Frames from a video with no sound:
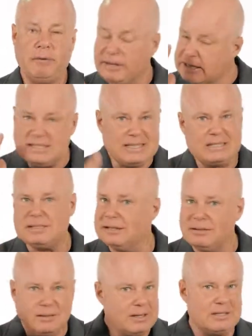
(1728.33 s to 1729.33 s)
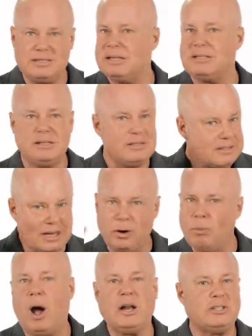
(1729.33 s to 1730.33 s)
Consistent. Set your
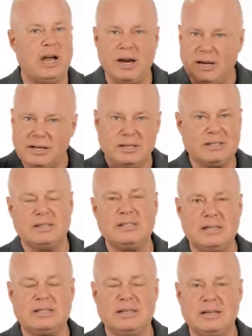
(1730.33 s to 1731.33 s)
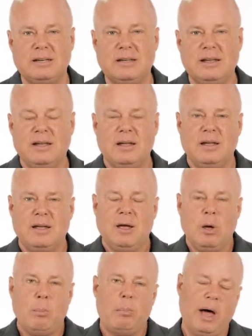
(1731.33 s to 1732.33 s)
watch on it. It's consistent.
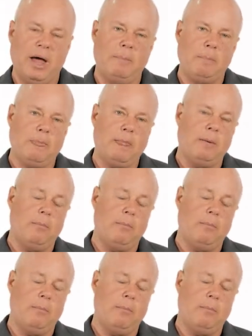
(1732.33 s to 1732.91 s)
But